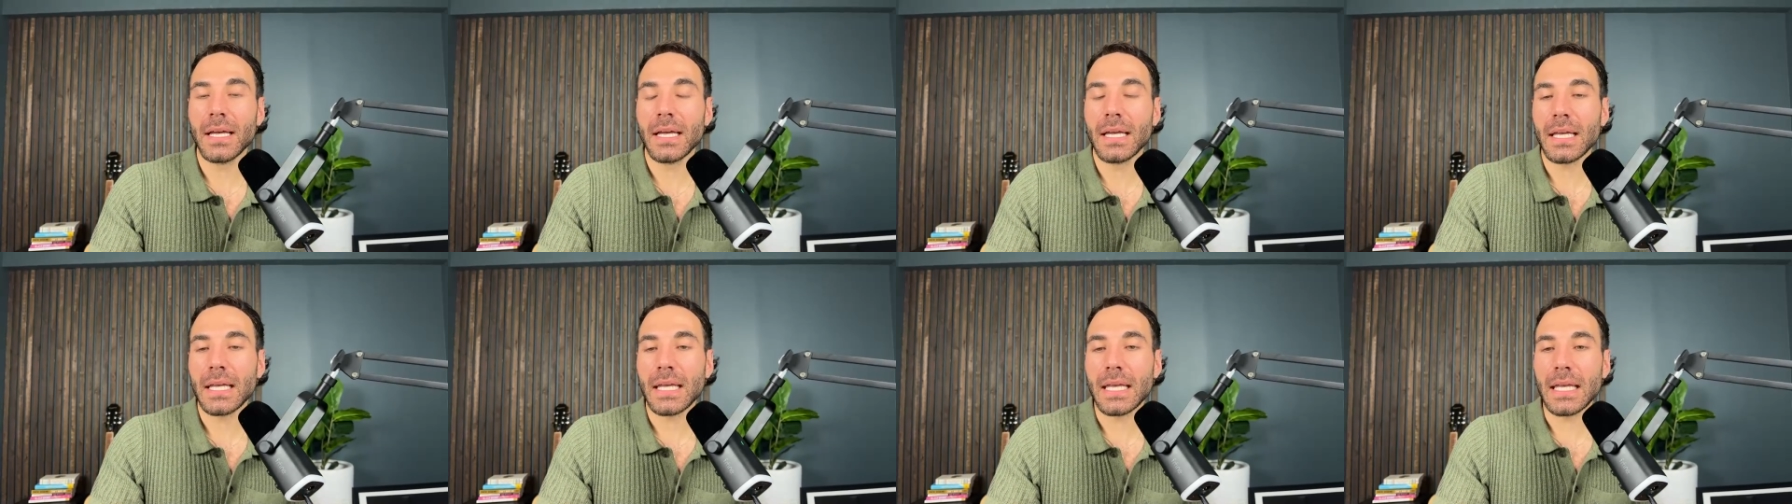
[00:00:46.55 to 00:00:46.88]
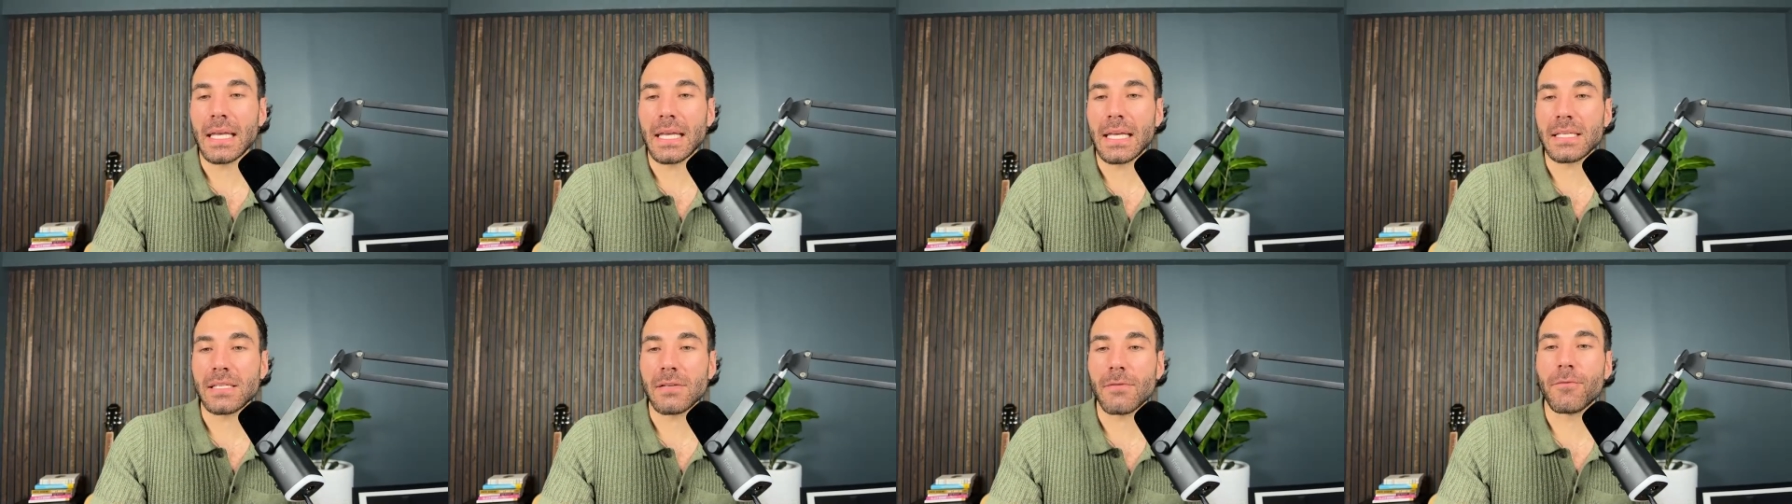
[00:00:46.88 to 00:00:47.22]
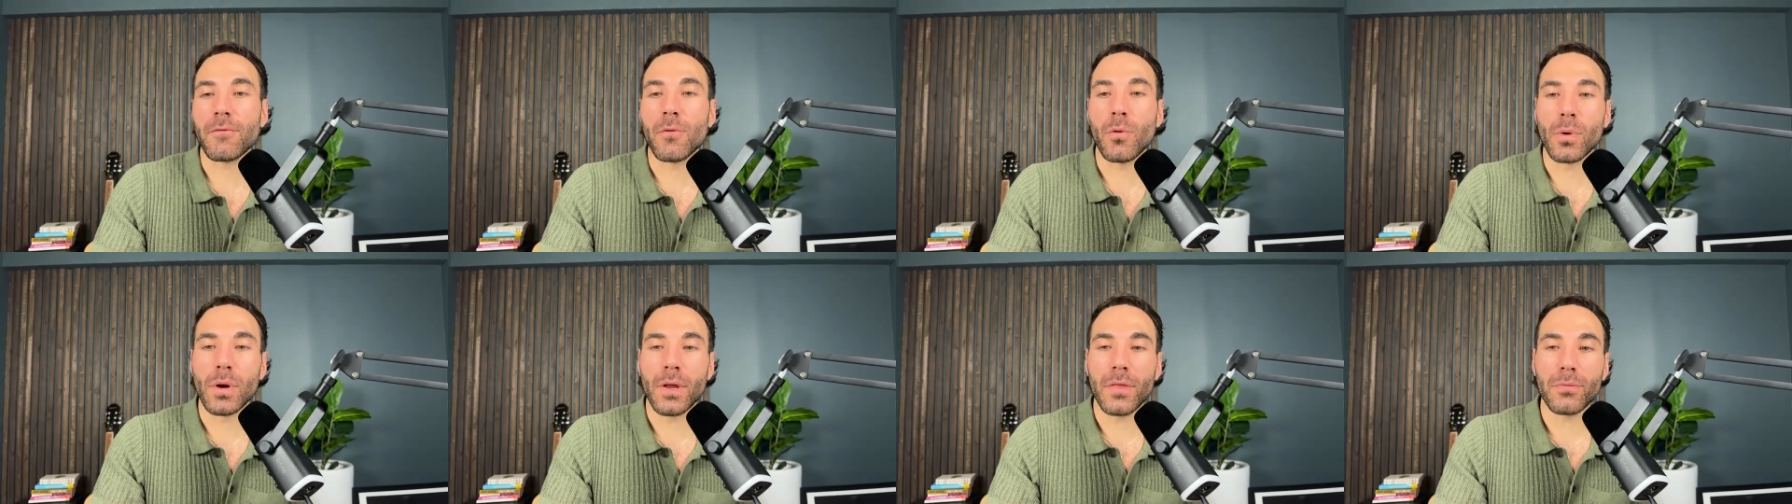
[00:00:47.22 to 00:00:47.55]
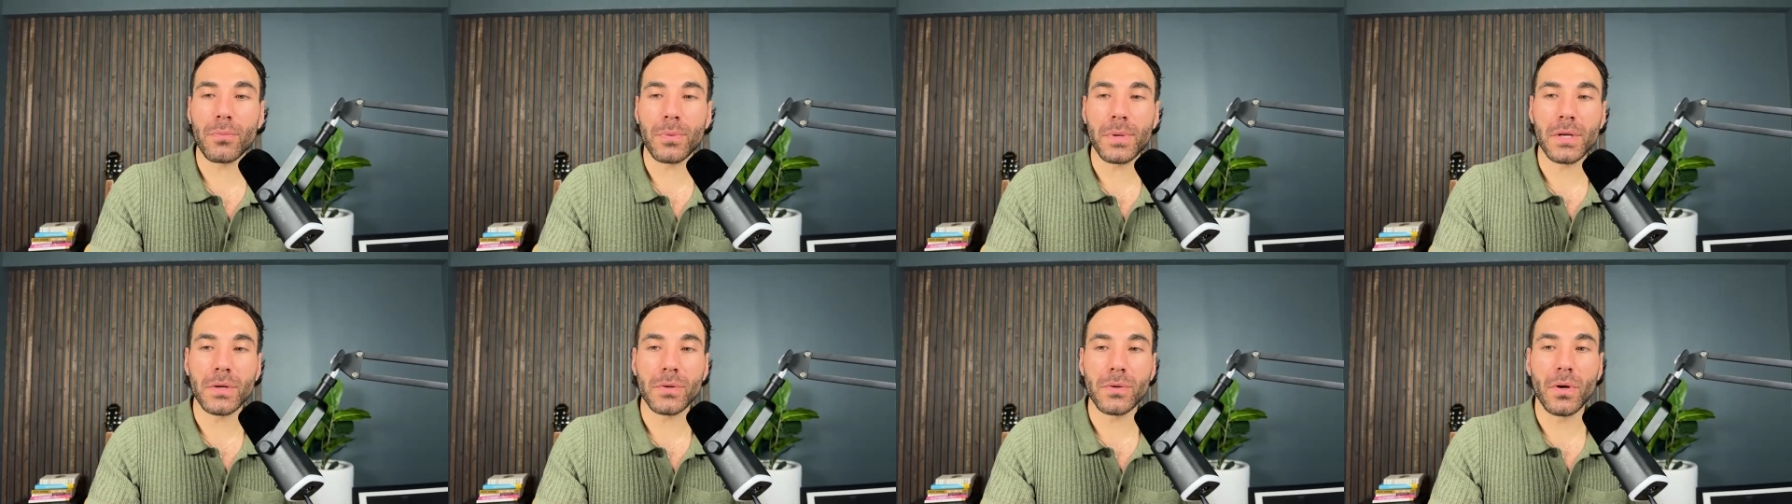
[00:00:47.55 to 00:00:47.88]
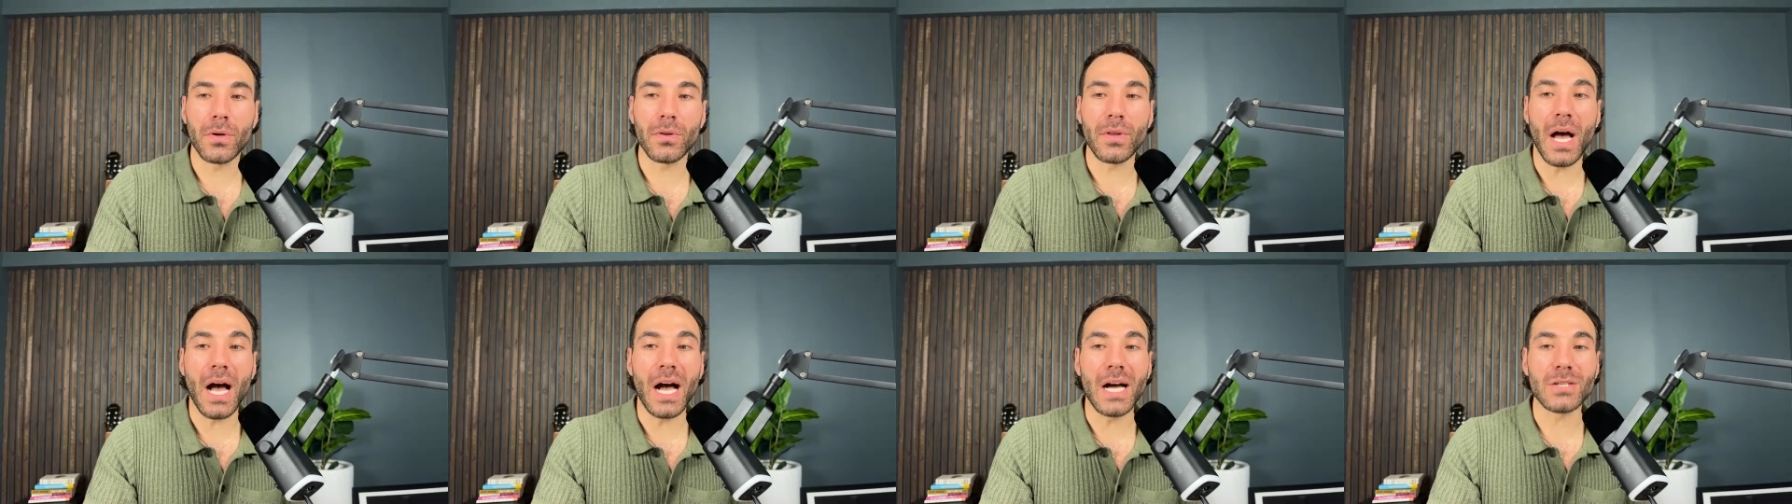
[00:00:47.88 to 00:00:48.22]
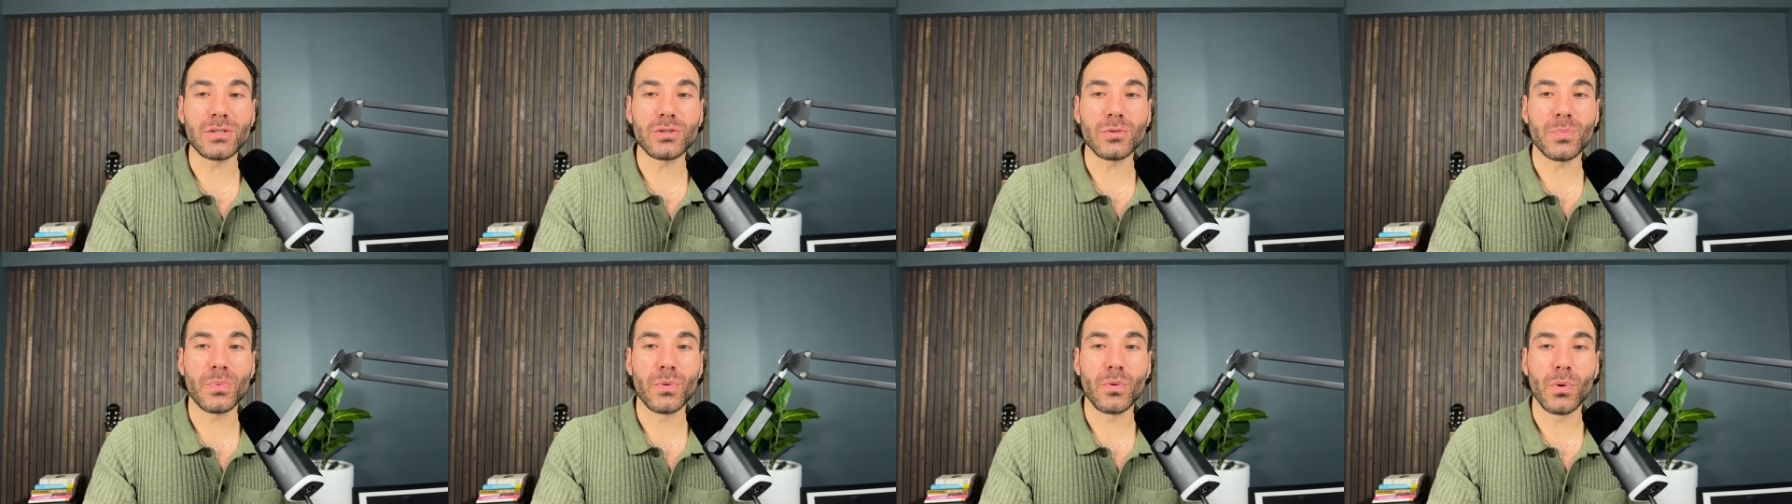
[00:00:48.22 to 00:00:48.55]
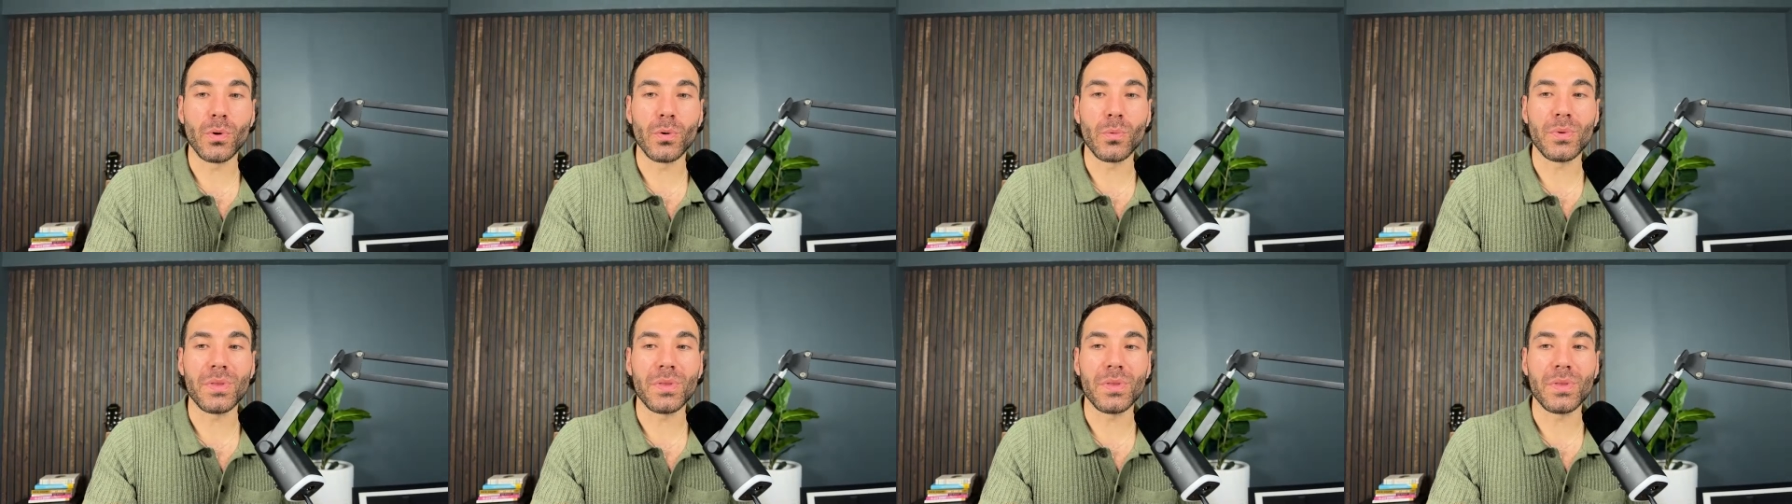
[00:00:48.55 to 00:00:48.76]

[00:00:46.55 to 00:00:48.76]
He's a 43-year-old entrepreneur